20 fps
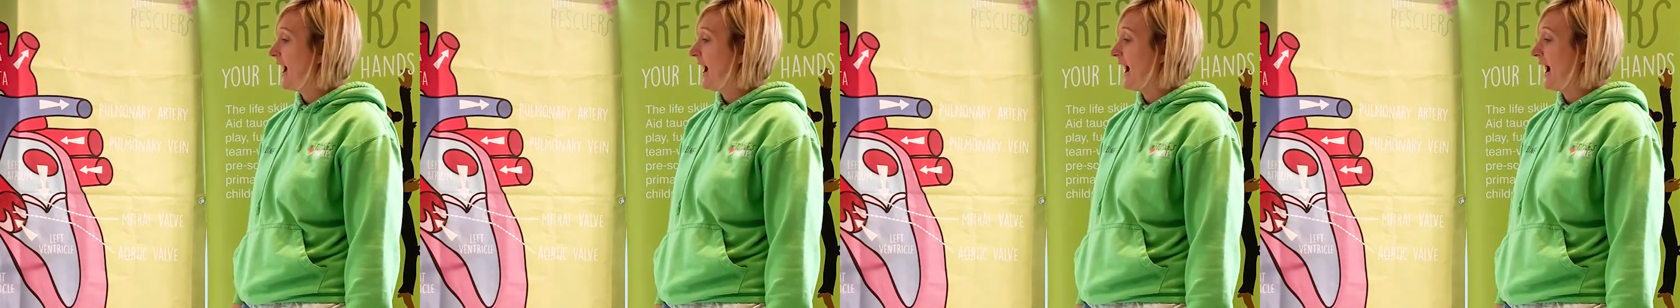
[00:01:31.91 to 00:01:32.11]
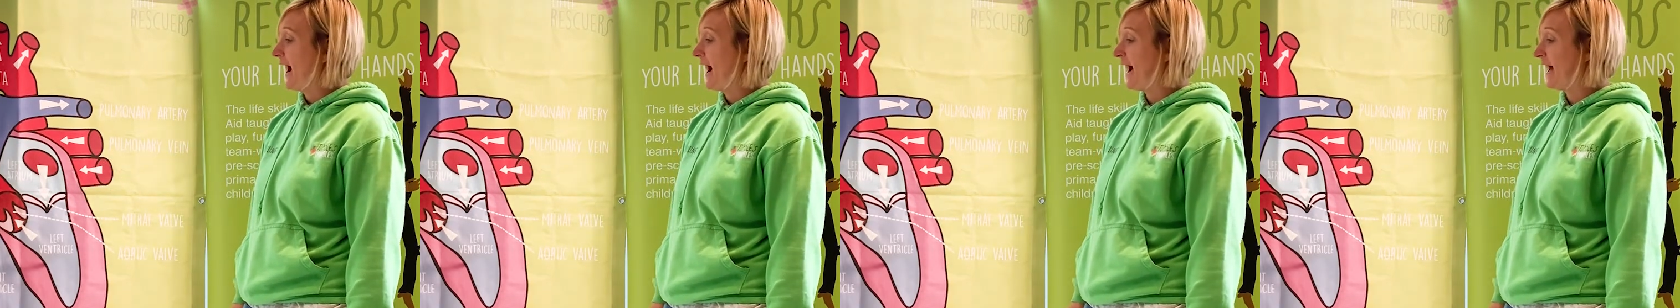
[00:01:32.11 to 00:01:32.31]

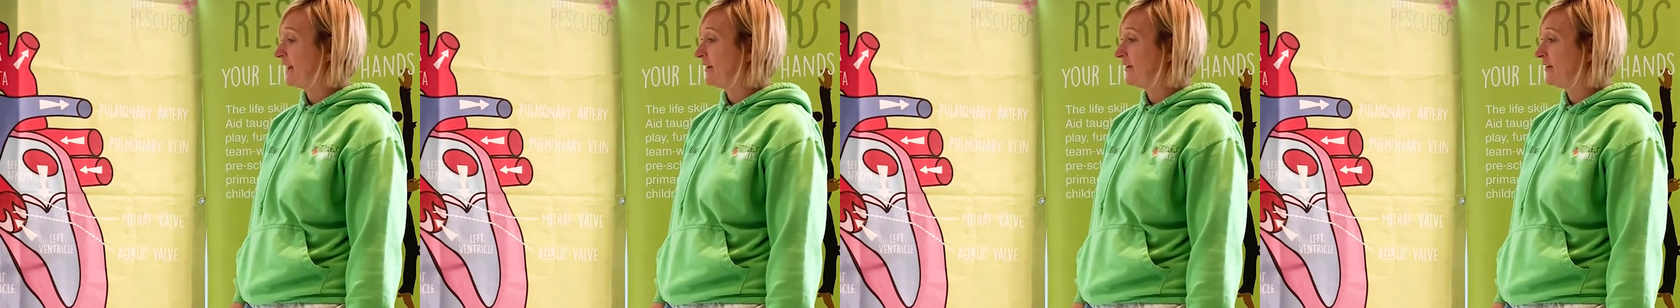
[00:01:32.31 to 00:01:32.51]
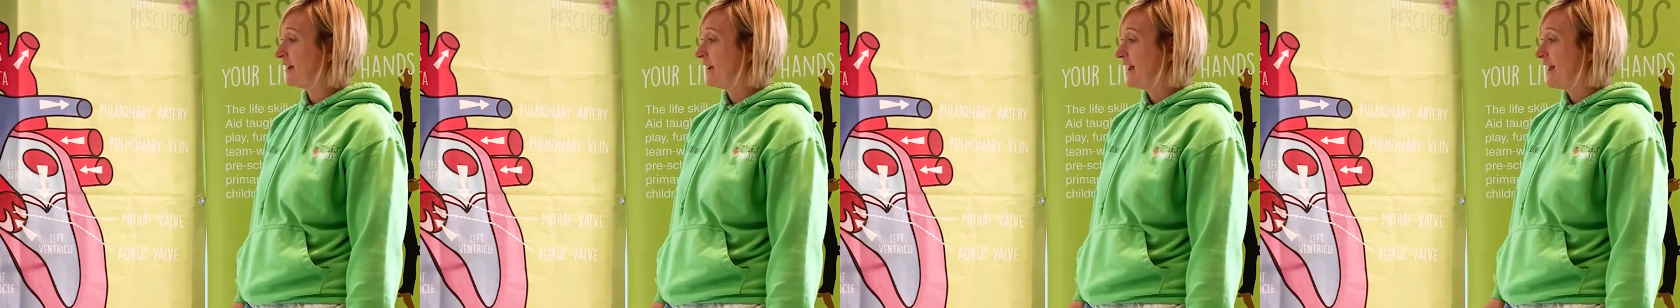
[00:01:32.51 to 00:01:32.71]

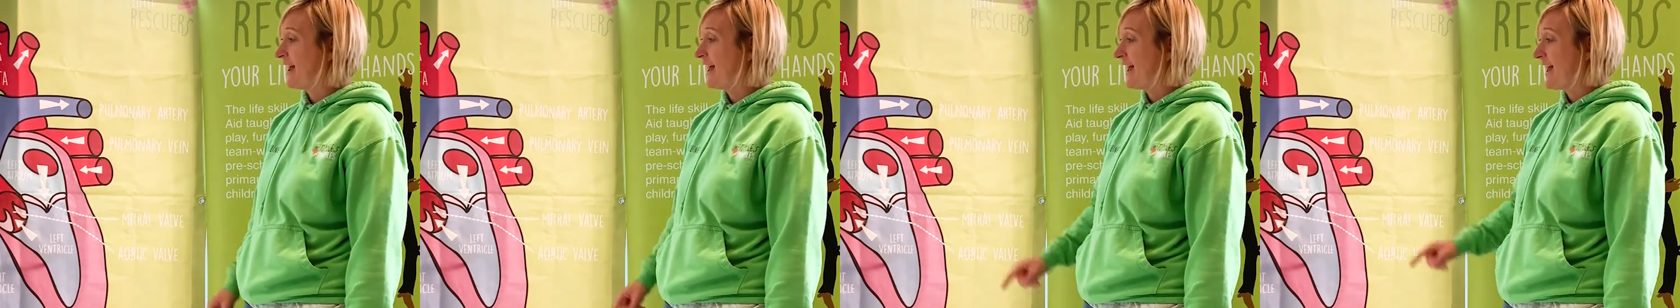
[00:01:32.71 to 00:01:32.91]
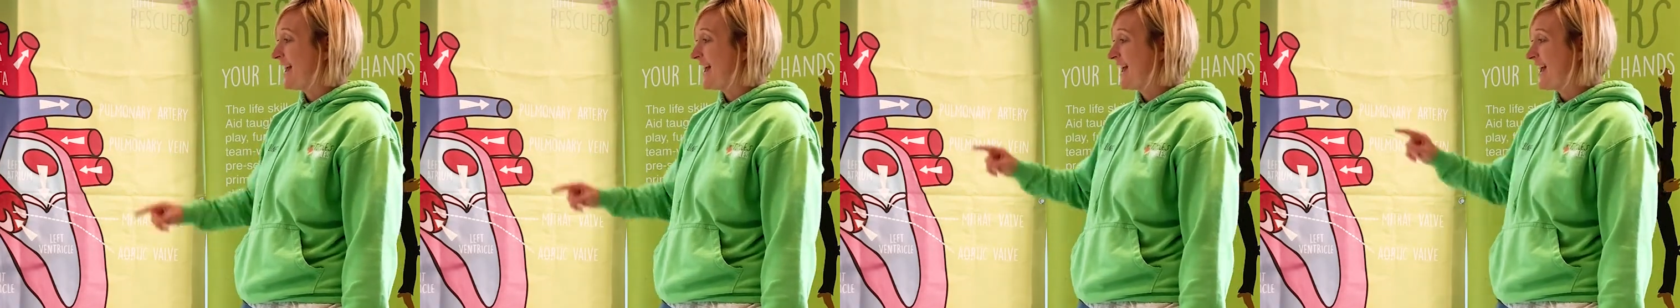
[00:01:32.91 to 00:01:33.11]
And
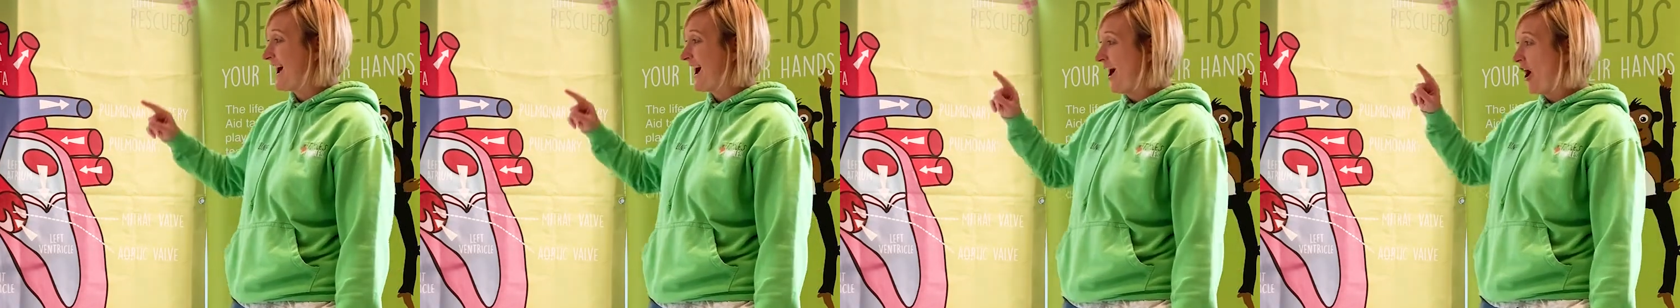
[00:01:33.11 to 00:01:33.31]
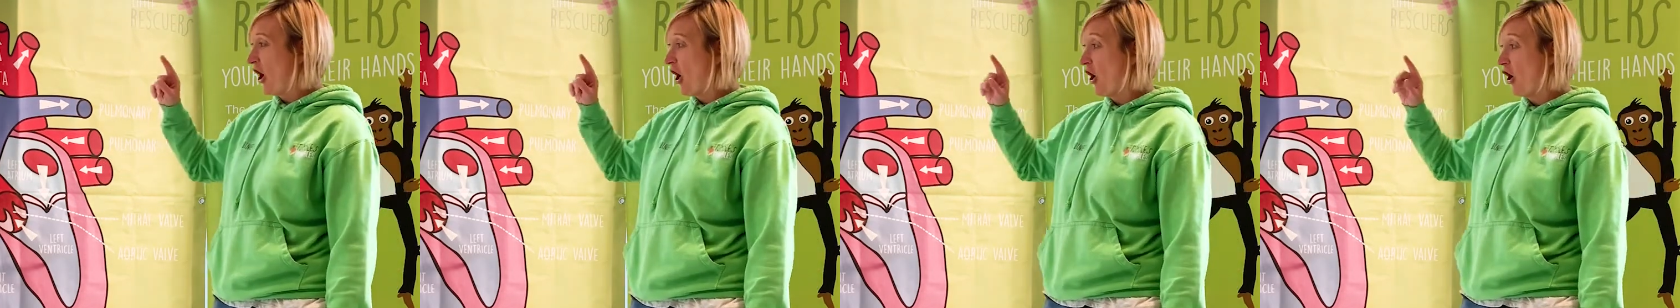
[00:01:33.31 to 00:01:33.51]

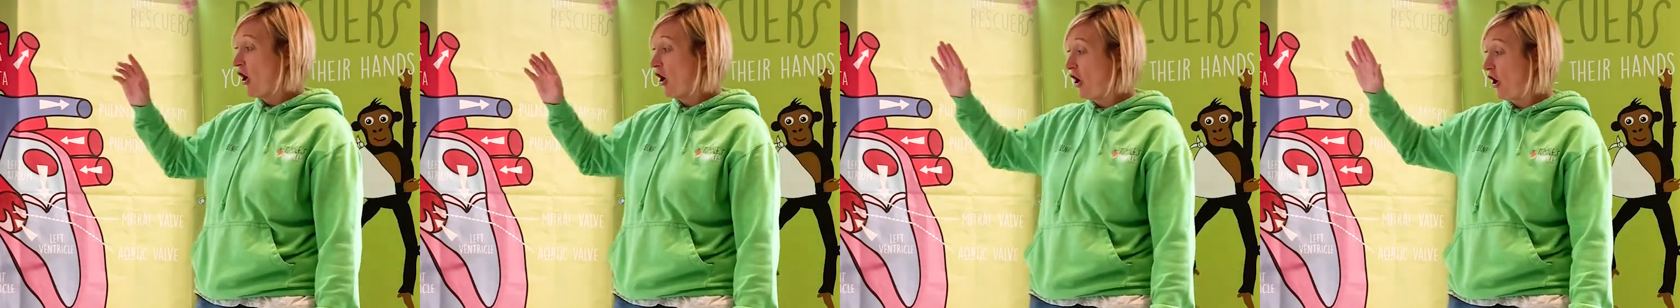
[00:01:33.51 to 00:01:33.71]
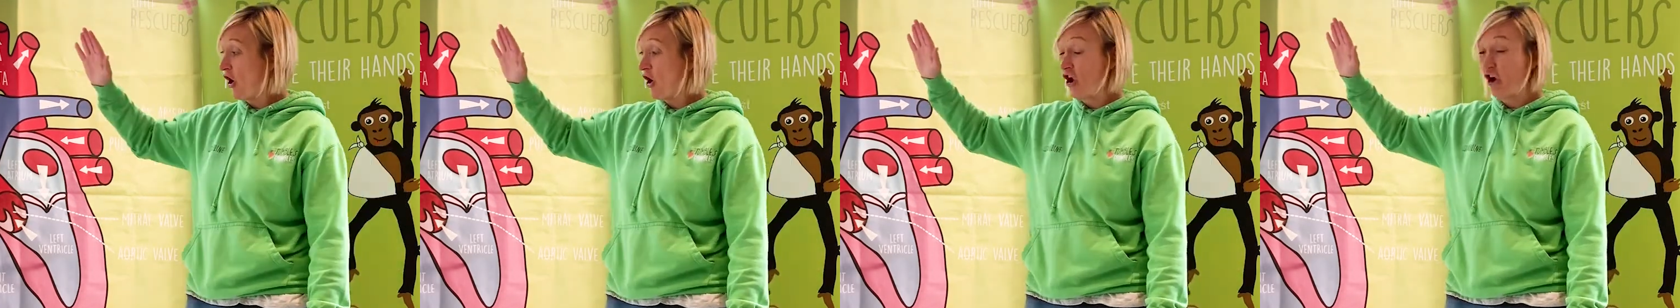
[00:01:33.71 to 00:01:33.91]
our
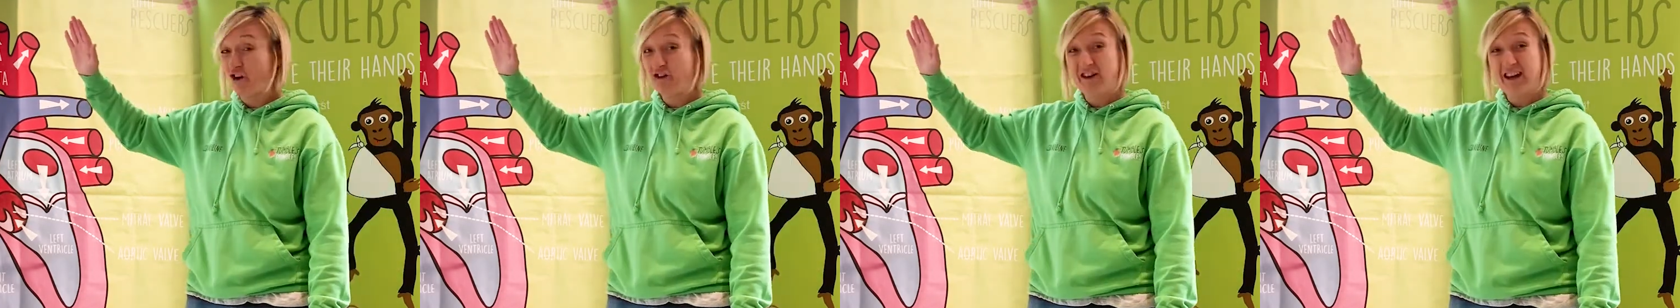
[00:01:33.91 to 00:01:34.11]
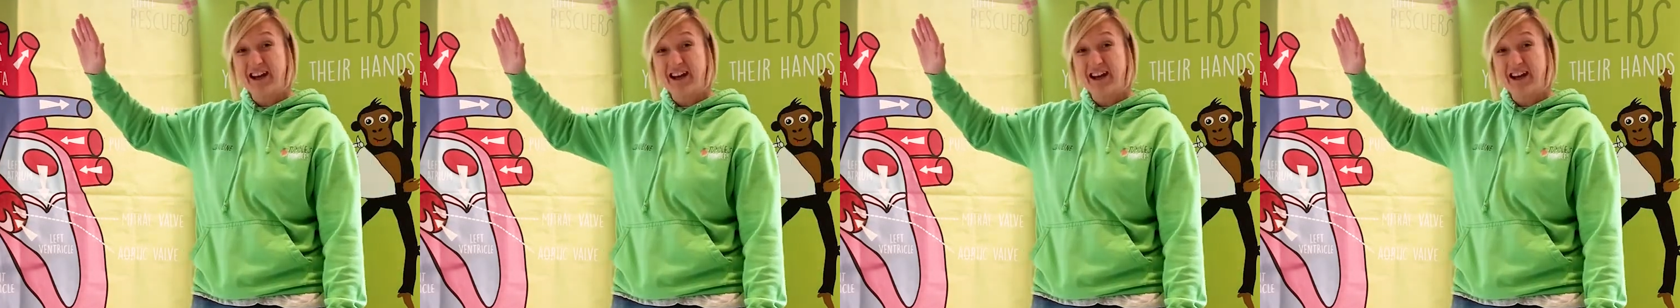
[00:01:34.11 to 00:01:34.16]
heart